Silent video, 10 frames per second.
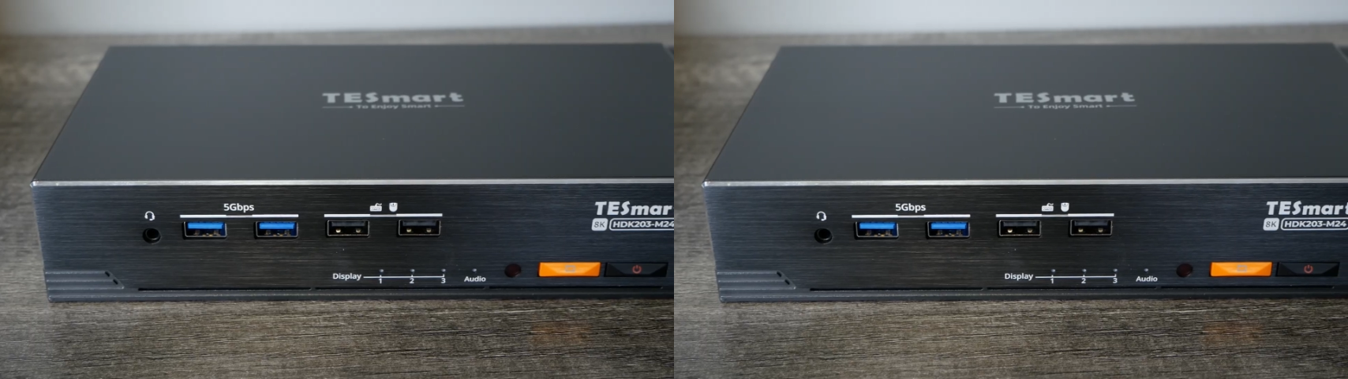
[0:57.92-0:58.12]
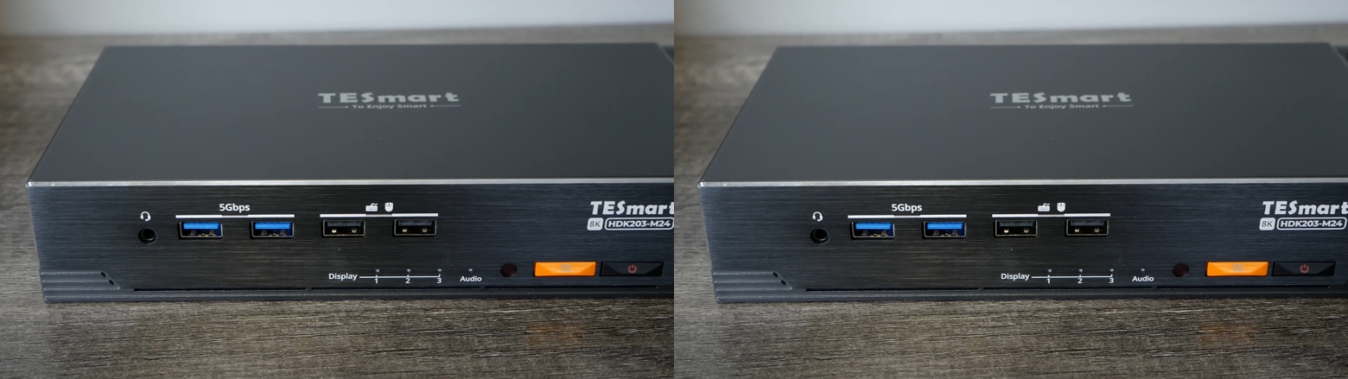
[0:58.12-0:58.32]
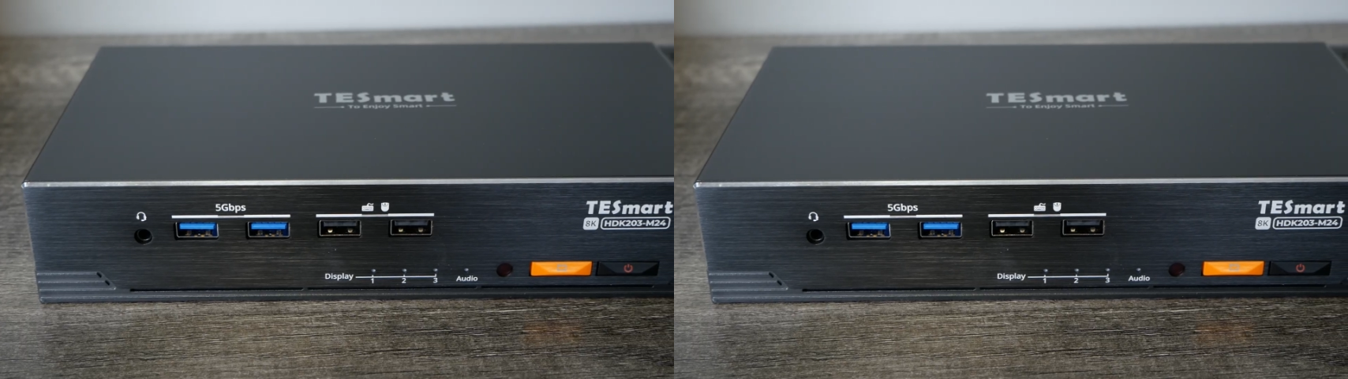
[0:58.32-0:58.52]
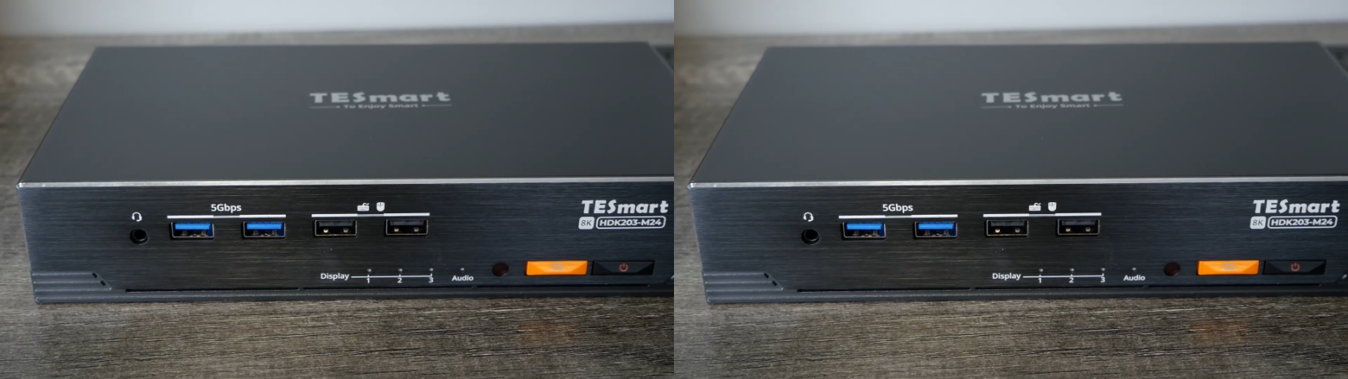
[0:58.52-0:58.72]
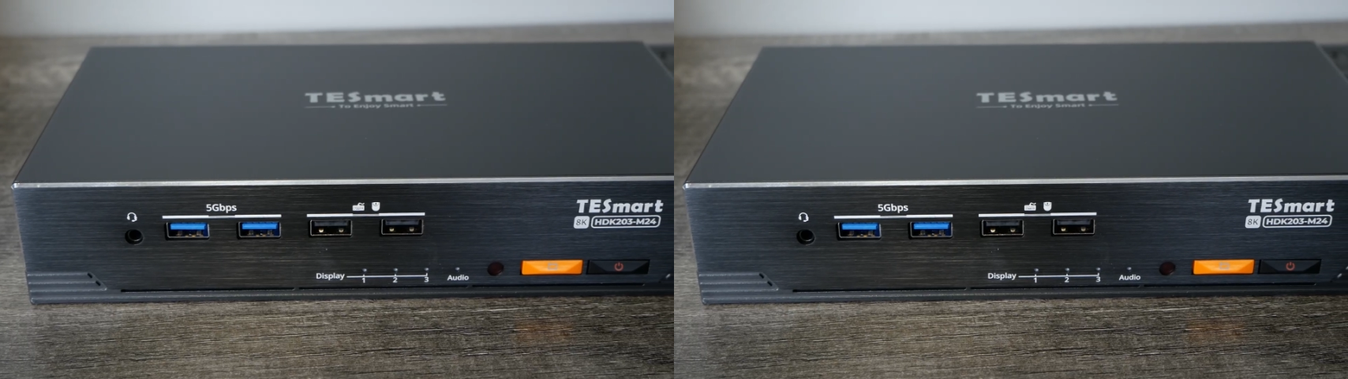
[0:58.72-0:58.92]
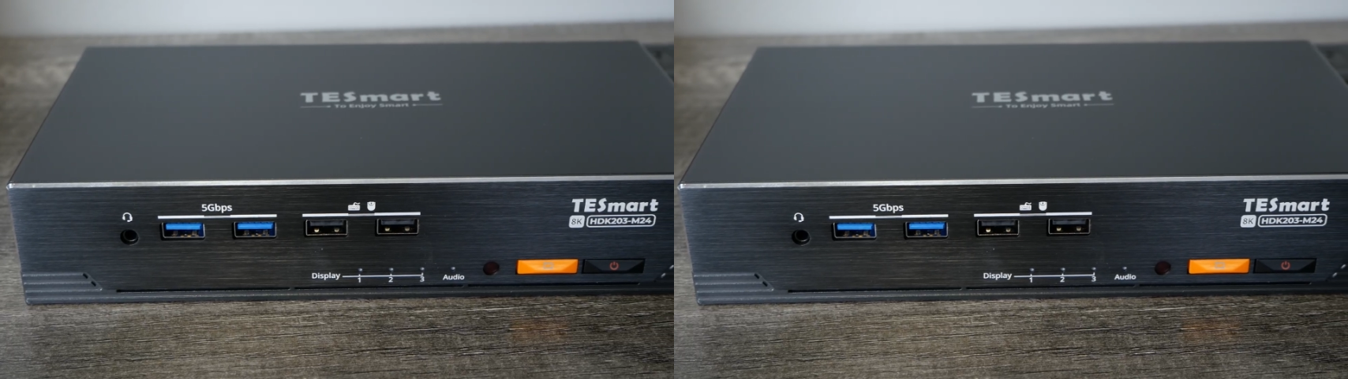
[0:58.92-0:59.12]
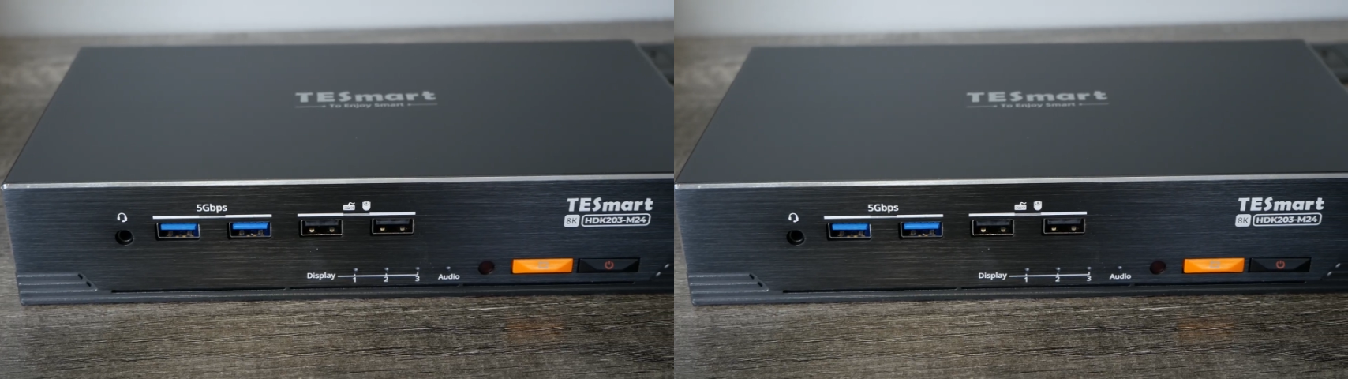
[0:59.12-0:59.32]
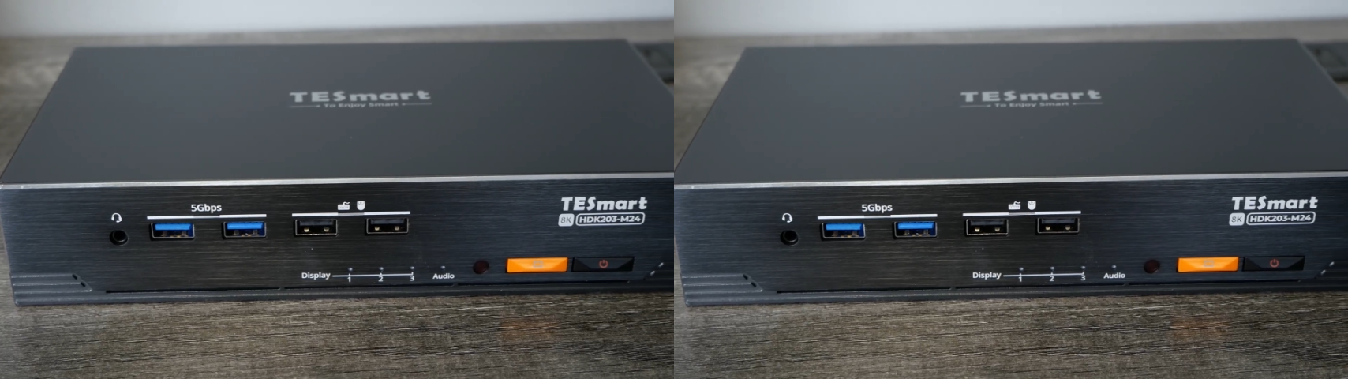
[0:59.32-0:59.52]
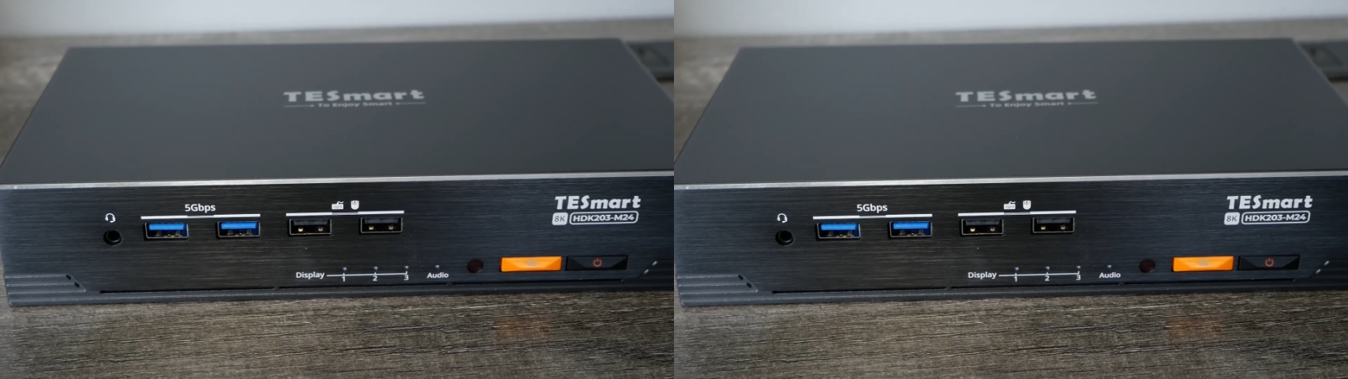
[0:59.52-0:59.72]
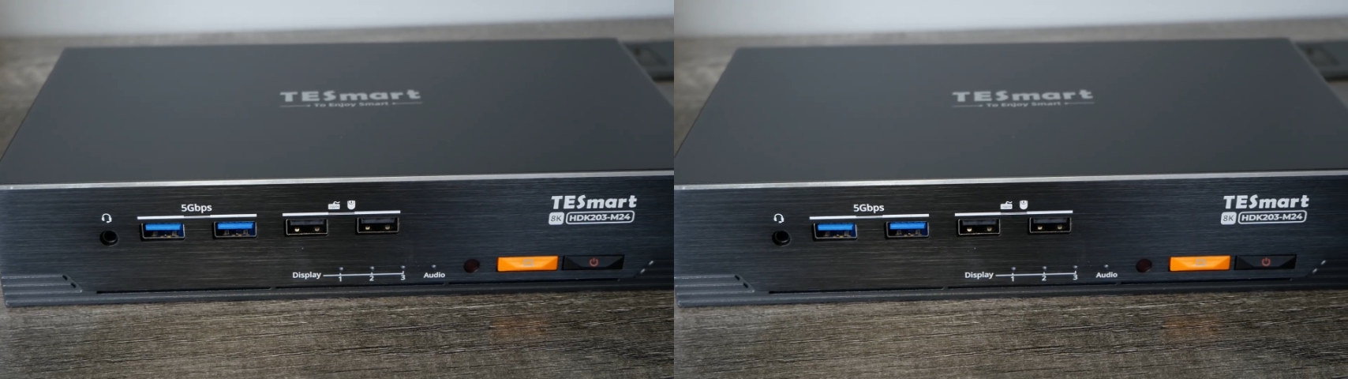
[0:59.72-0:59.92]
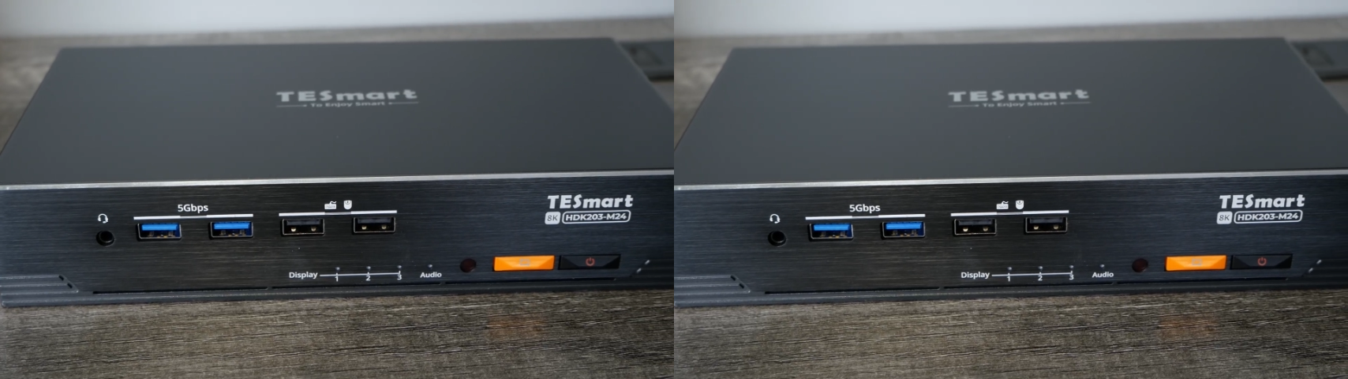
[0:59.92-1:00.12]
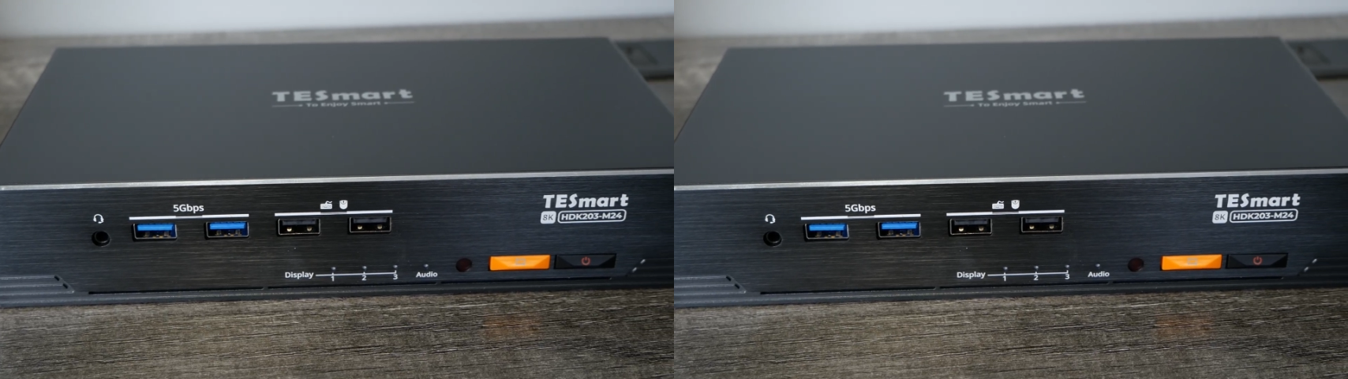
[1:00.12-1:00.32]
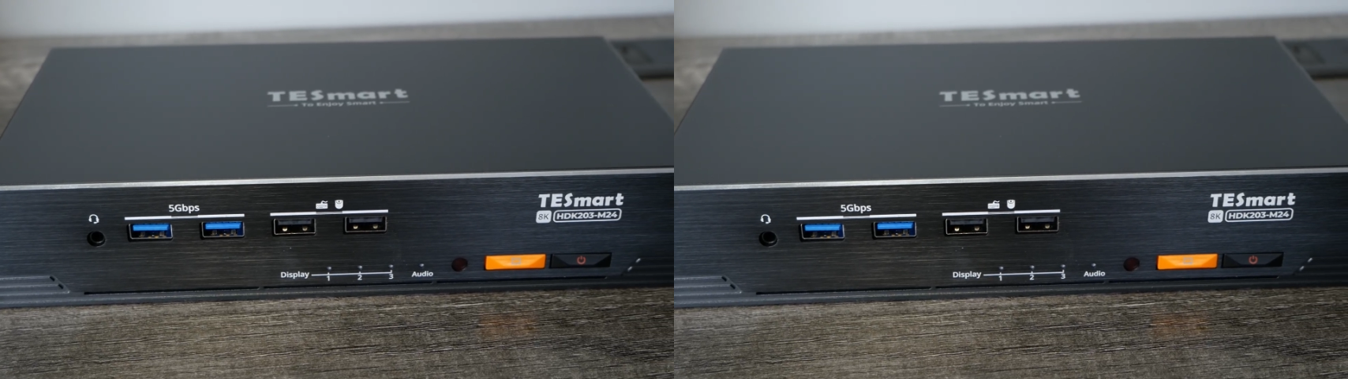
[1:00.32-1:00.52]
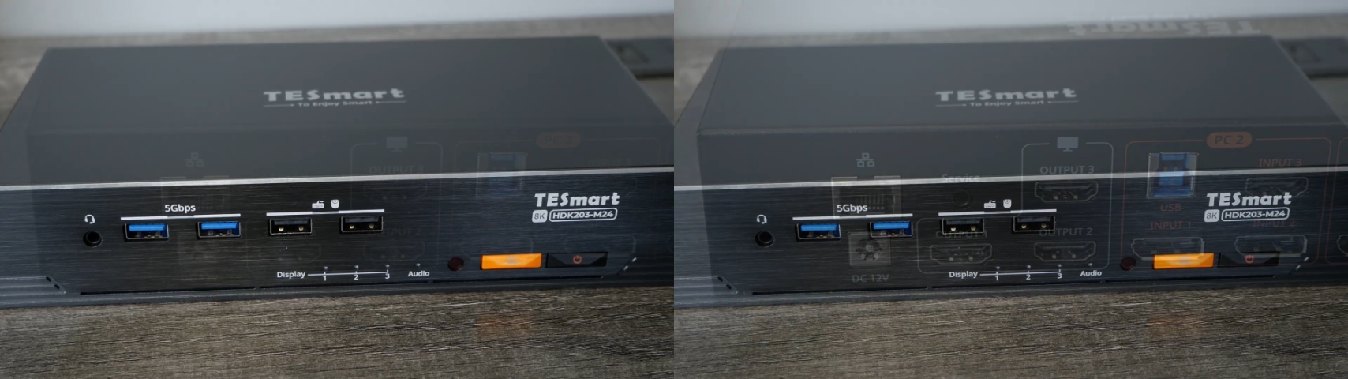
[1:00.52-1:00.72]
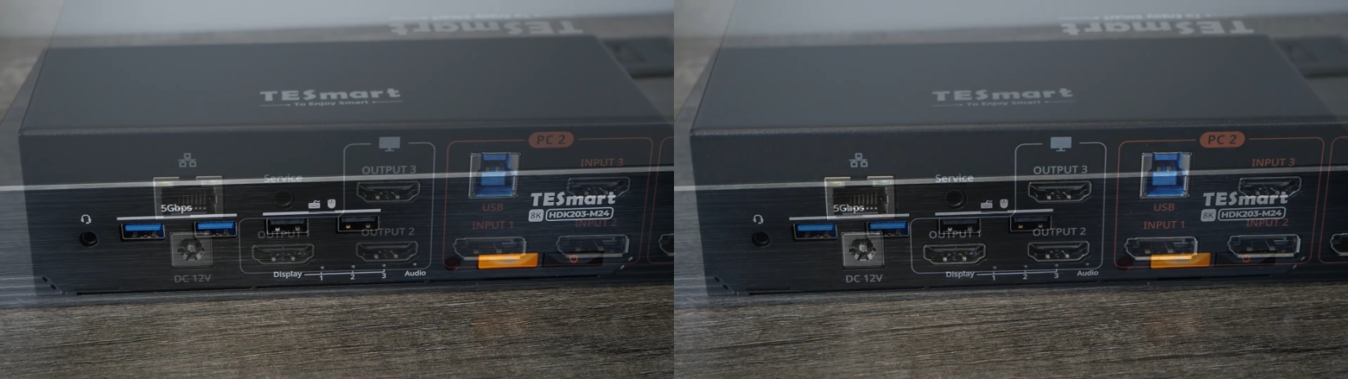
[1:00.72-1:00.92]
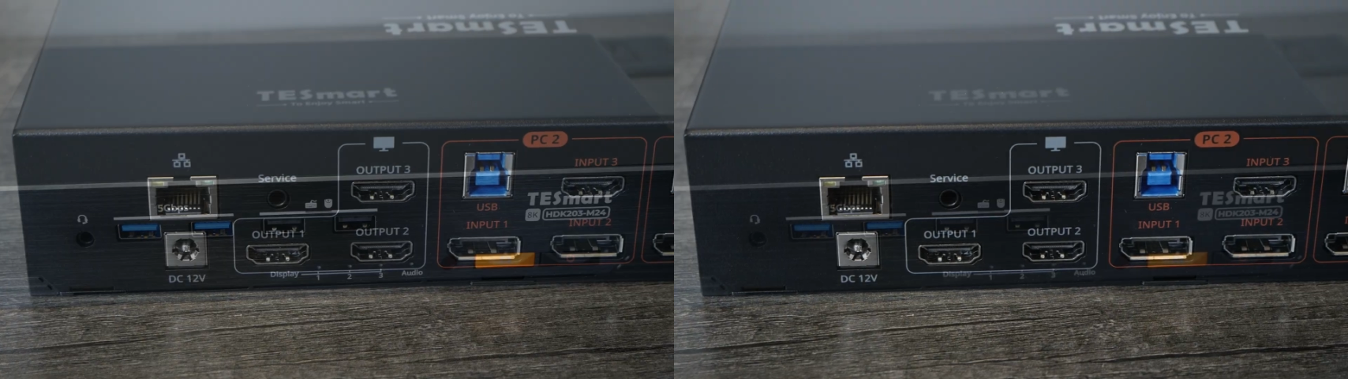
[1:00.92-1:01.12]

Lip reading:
Nobody's mouth can be seen.